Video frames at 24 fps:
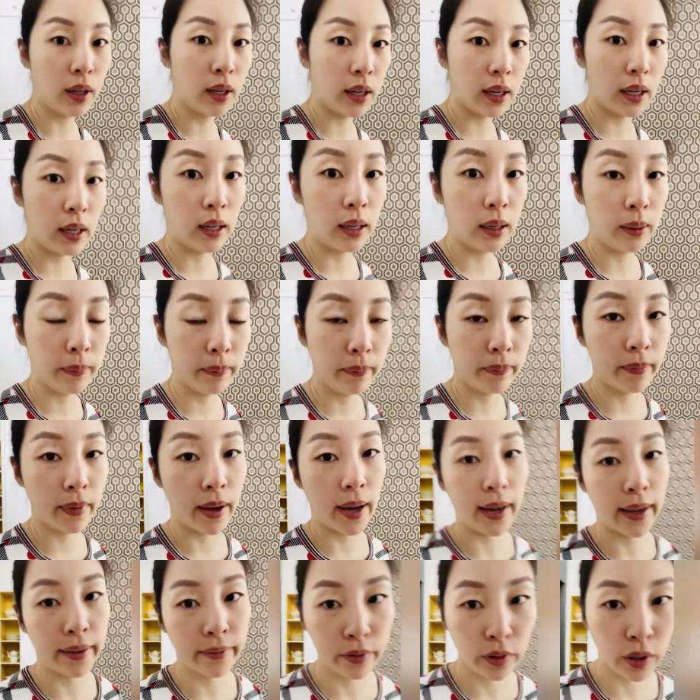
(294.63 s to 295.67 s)
um,
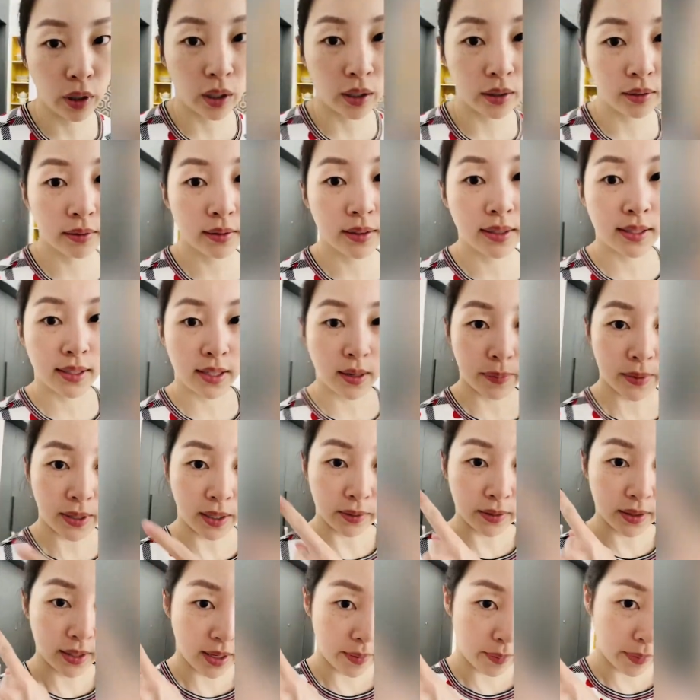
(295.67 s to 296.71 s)
I've not stepped
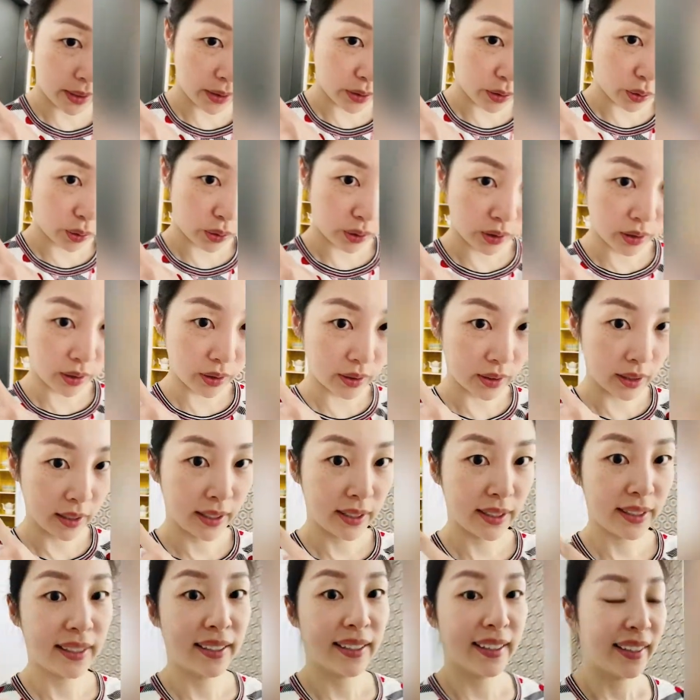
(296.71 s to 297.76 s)
outside my door
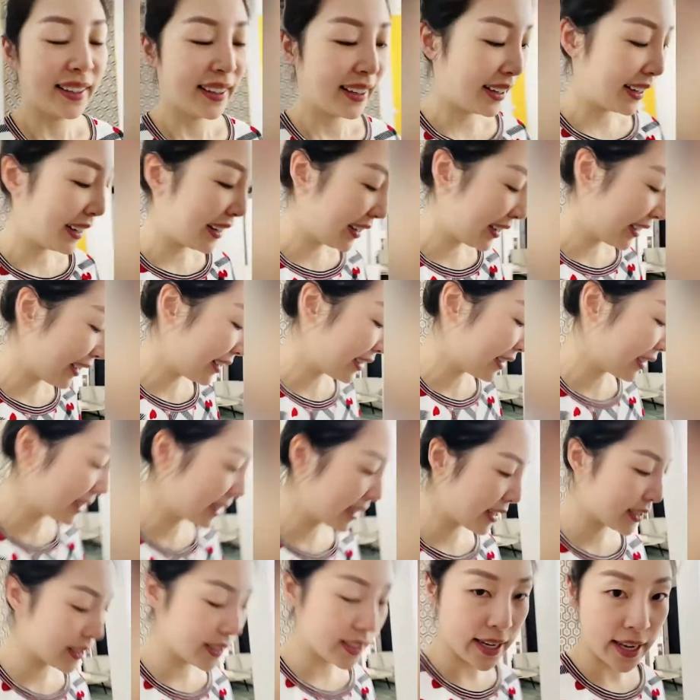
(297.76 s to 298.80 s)
uh, in
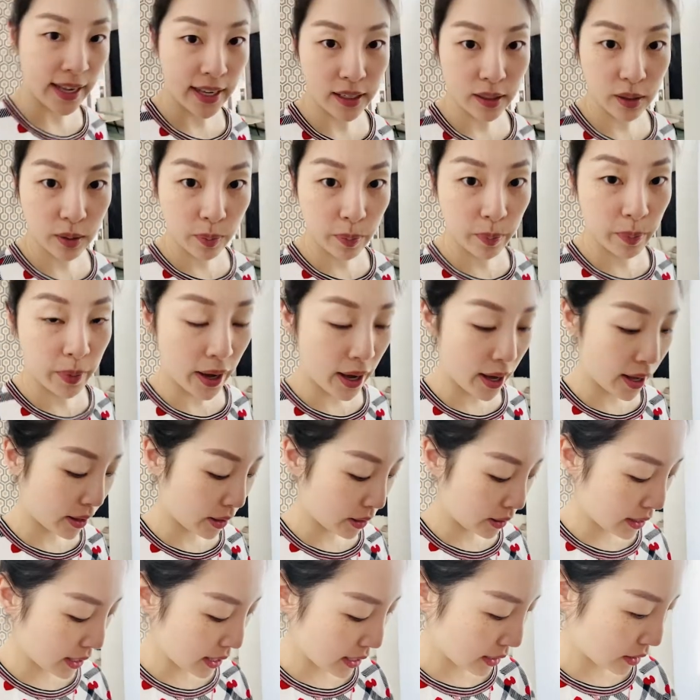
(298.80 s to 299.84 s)
six days,
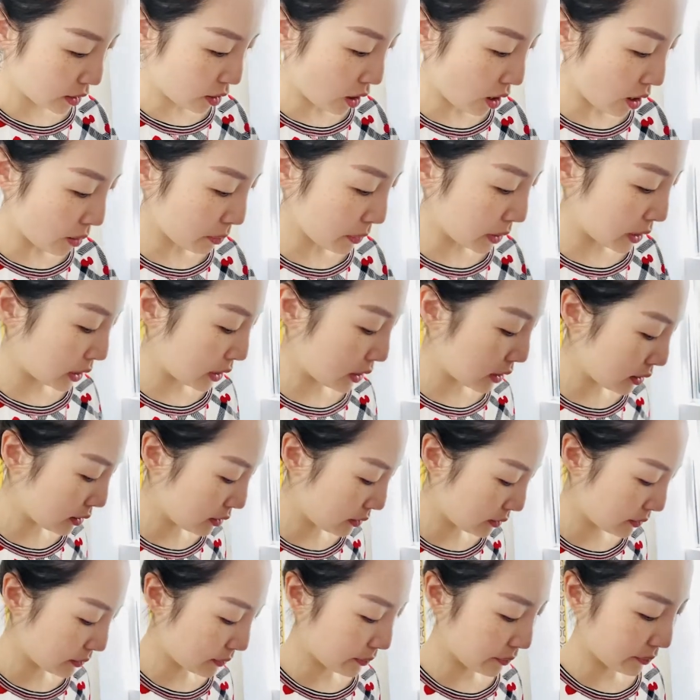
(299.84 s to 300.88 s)
but they got me
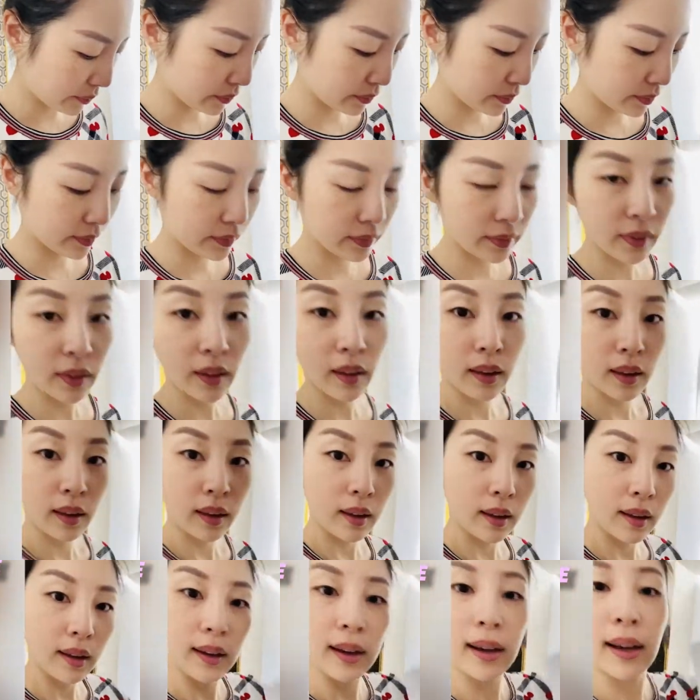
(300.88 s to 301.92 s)

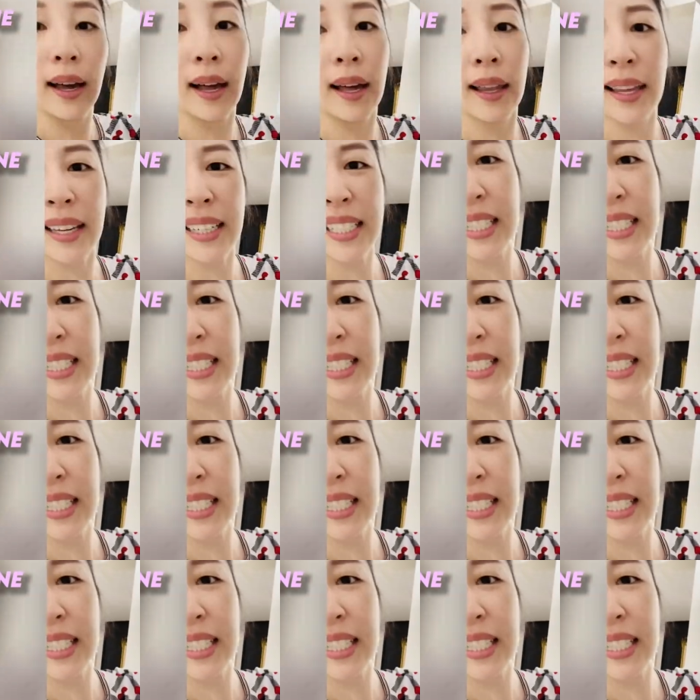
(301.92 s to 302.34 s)
I like